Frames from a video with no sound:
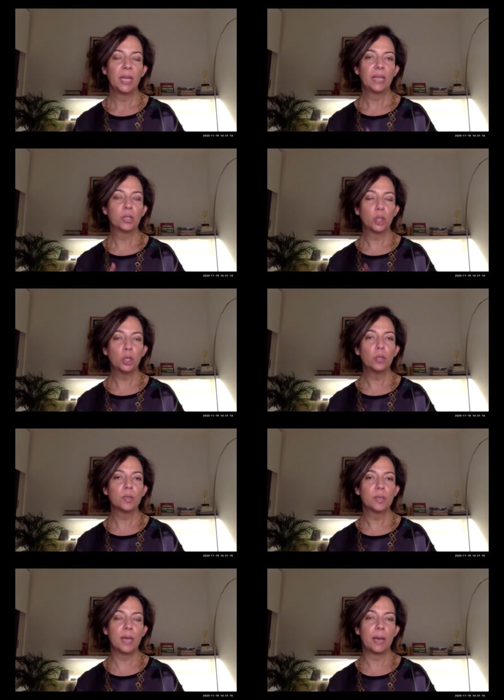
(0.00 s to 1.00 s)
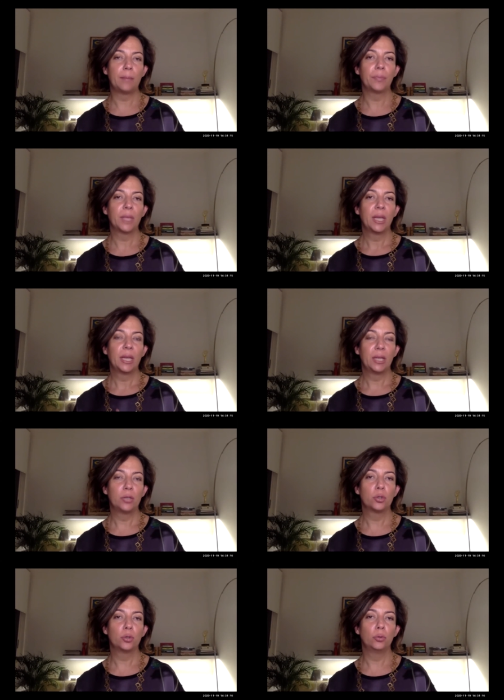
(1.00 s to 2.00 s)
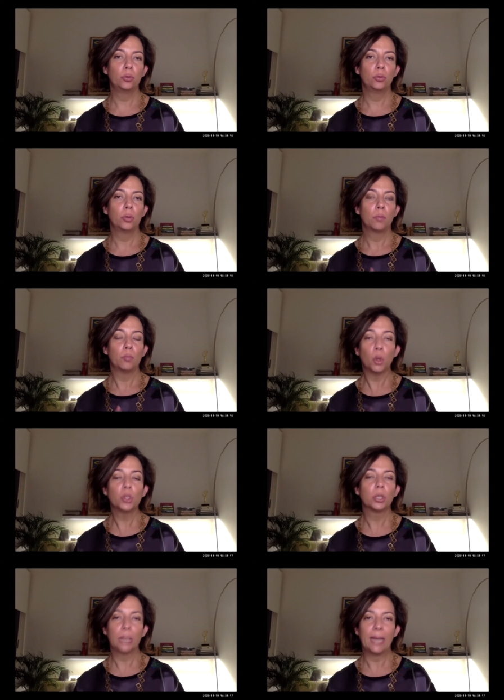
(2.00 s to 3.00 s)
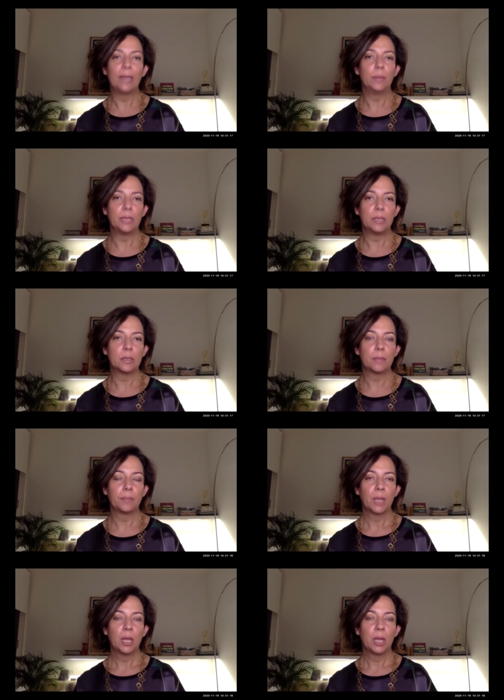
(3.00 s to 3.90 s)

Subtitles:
It turns them into mortal enemies.